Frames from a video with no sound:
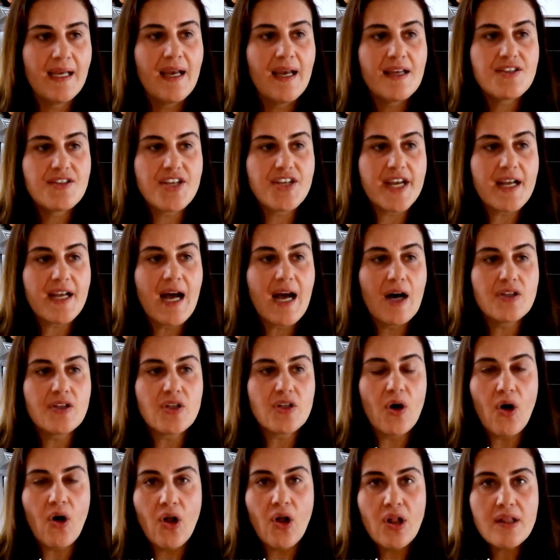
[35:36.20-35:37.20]
Check out
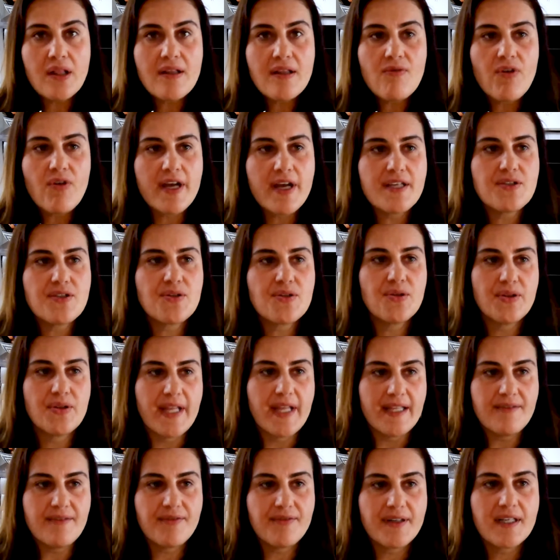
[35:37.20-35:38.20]
all the ways to
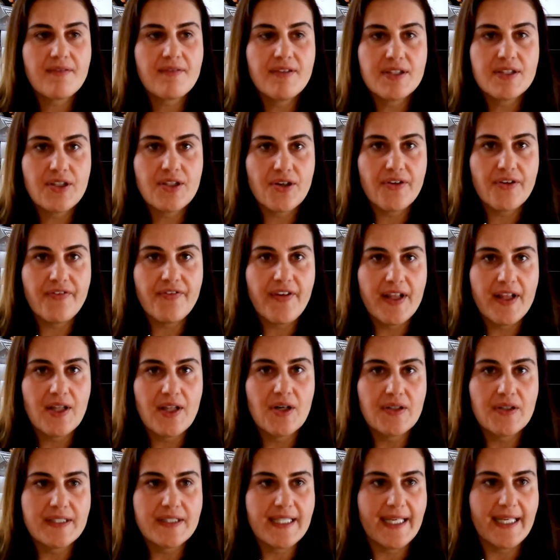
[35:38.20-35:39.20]
network with your
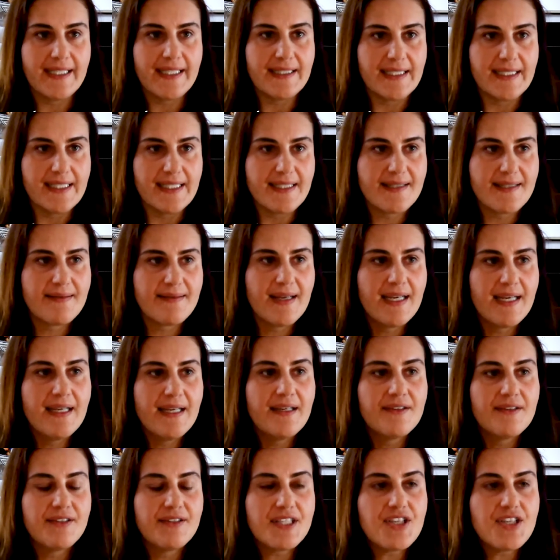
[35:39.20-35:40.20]
fellow attendees.
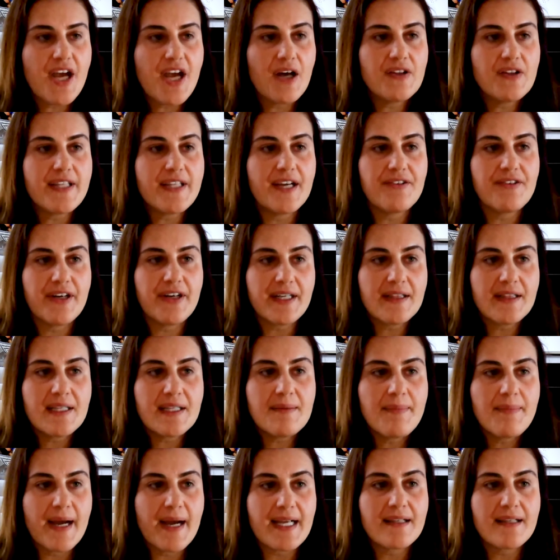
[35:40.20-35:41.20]
Reach out directly
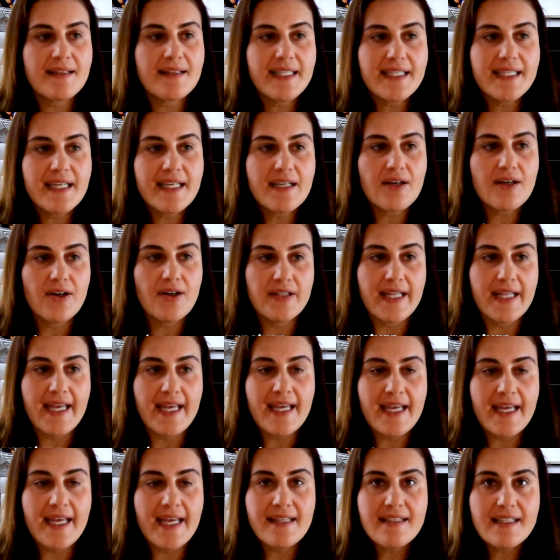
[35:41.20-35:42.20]
by clicking on
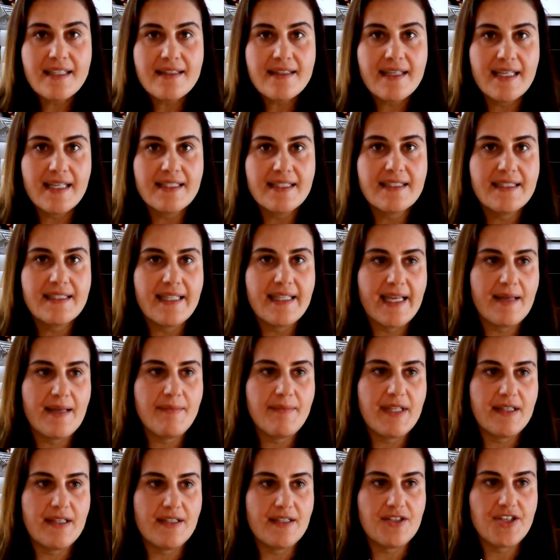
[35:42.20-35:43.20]
any attendee name in
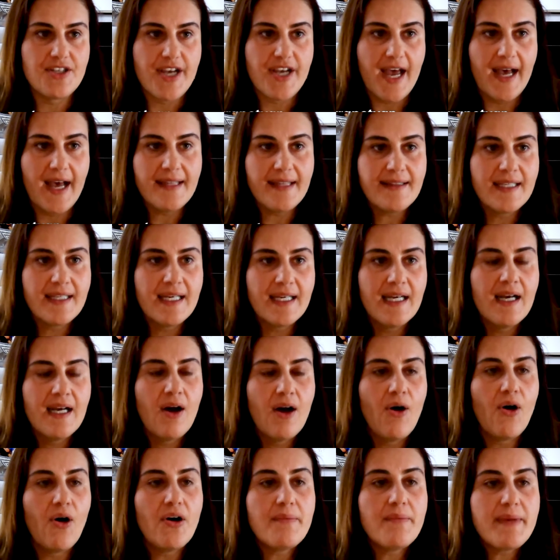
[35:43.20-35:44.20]
the chat,
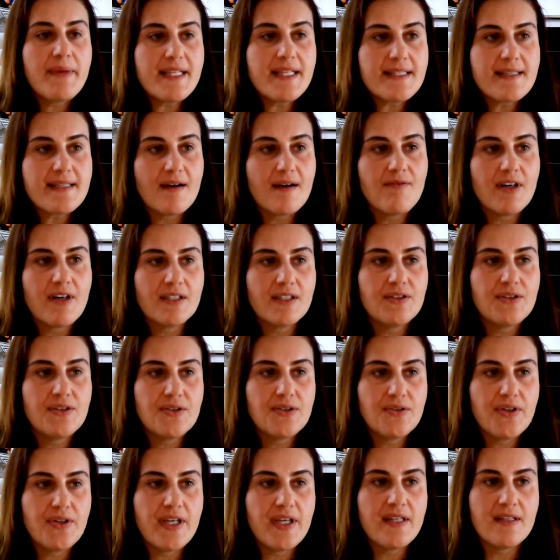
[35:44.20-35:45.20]
or meet someone new
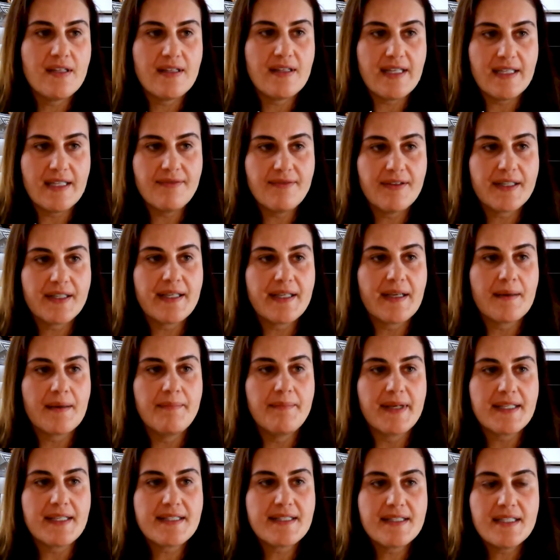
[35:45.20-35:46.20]
in the networking
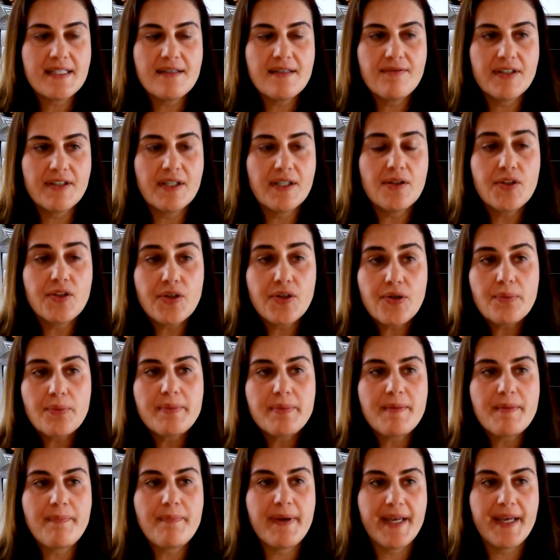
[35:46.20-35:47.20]
mixer where you'll be
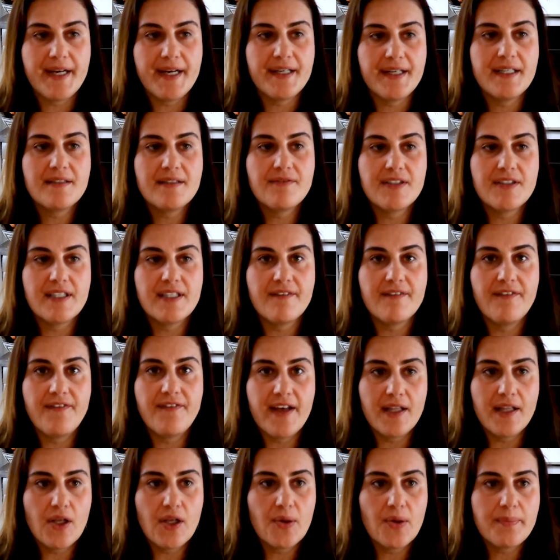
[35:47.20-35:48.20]
paired with a
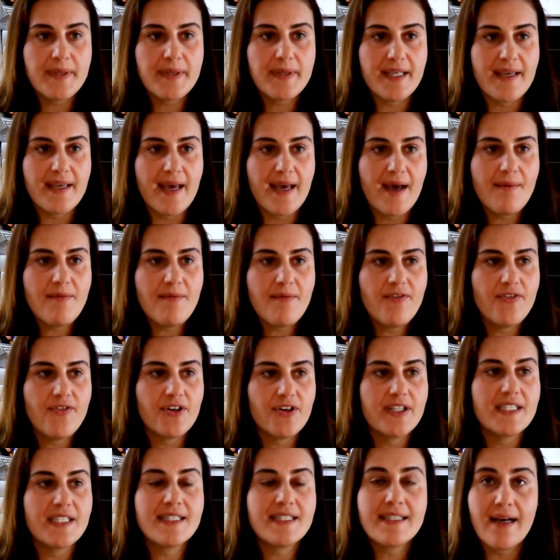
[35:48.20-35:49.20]
fellow PM for a
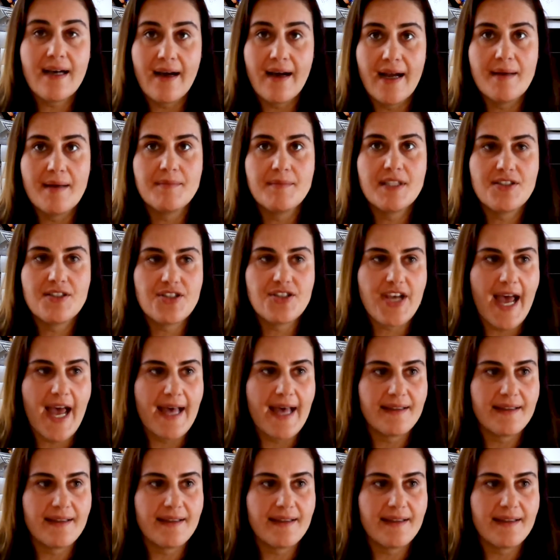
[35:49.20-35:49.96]
timed chat.